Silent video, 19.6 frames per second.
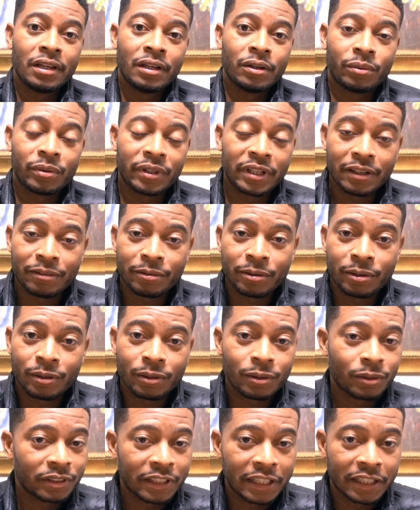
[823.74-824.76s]

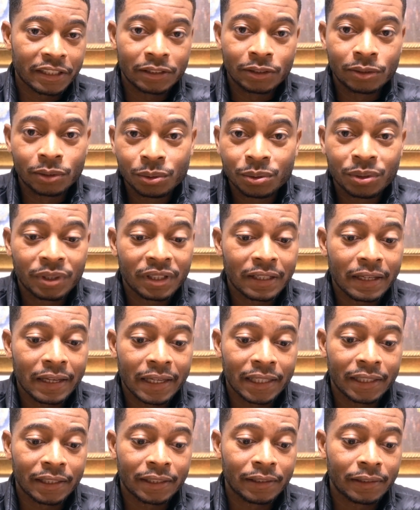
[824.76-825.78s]
whatever they do,
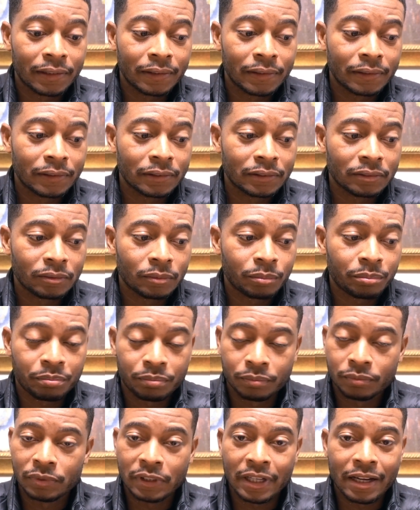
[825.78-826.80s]
and
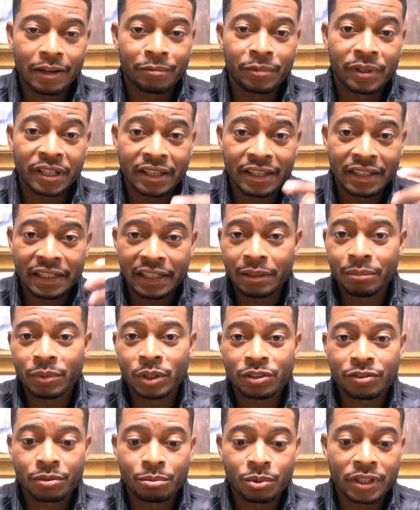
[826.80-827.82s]
I've been getting
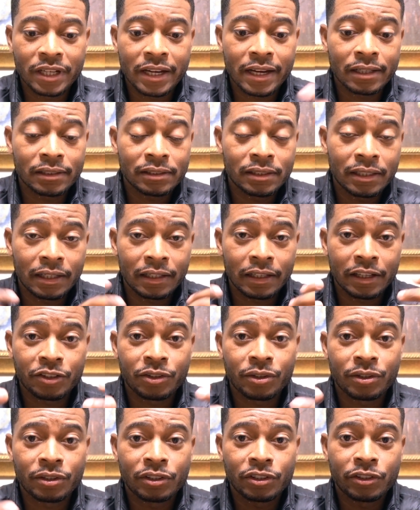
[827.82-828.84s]
emails from you guys saying that
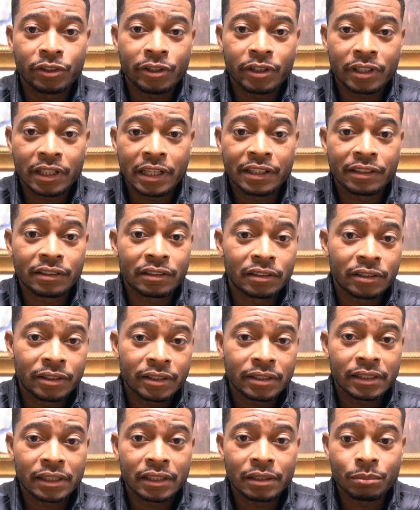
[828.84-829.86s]
you're not getting
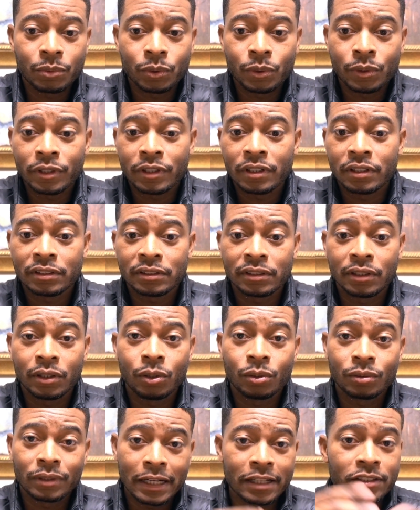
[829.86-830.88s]
alerts anymore.
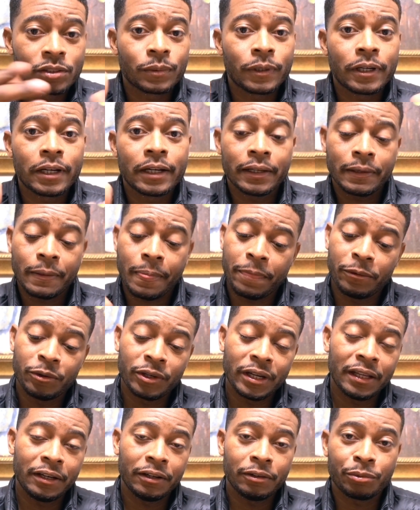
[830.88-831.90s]
So that's why you
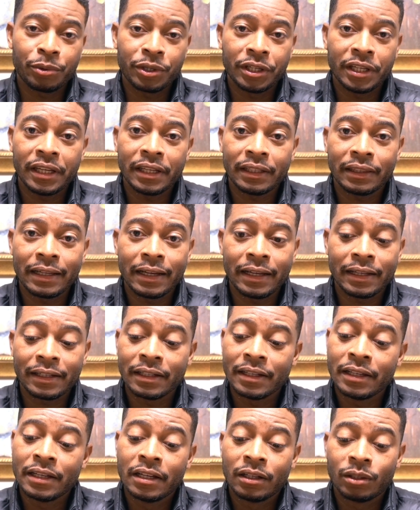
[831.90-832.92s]
gotta re-hit
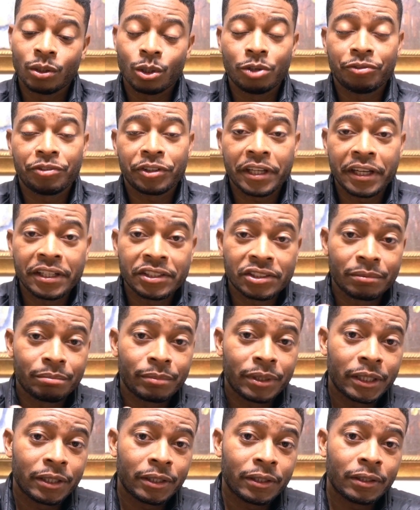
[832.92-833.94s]
that notification
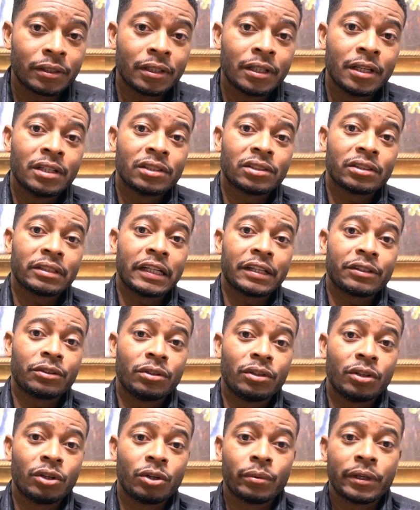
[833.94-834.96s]
bell so that you
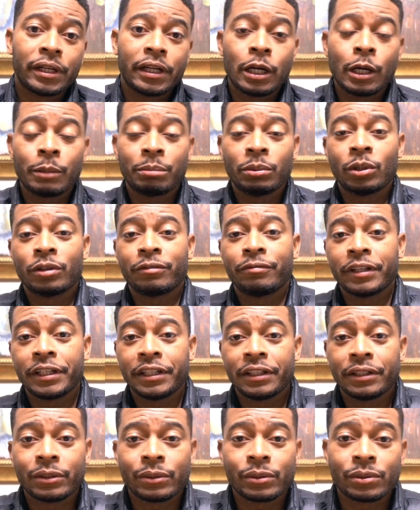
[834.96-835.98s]
know when I upload
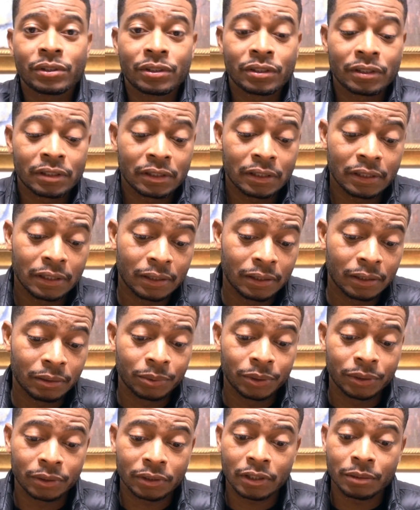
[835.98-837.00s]
videos.
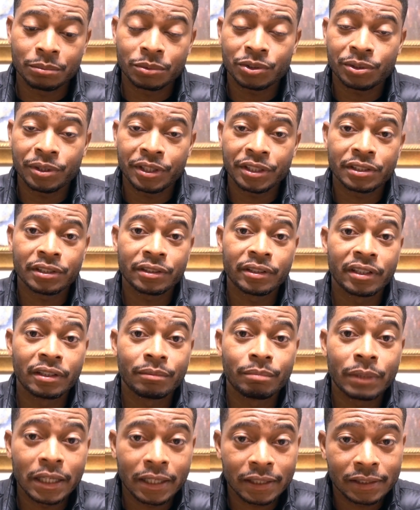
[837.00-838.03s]
It'll come straight through your
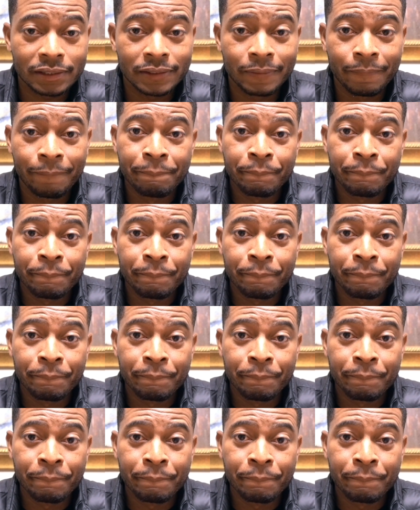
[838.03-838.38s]
inbox.